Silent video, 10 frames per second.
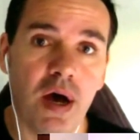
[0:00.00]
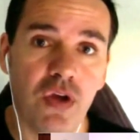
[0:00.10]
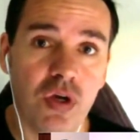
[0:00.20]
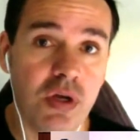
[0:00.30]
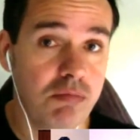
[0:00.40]

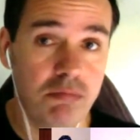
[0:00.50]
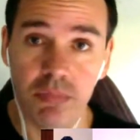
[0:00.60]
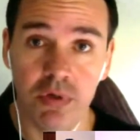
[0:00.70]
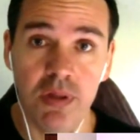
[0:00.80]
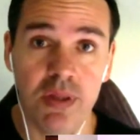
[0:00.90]
you can
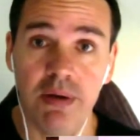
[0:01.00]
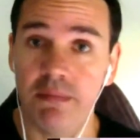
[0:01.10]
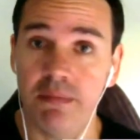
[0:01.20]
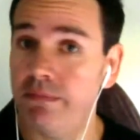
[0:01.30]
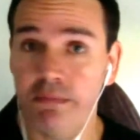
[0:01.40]

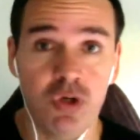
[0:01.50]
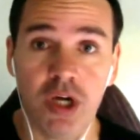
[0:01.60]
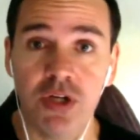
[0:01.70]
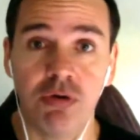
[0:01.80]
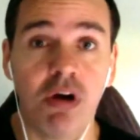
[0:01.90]
then
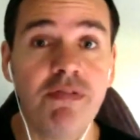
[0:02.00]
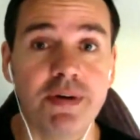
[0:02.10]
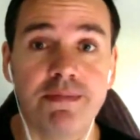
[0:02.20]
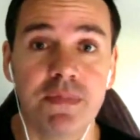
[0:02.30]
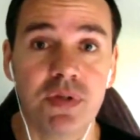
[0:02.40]
change your
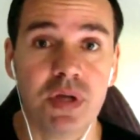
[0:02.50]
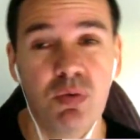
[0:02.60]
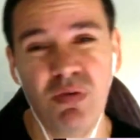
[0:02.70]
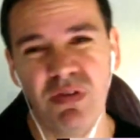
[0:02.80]
offer and say, well,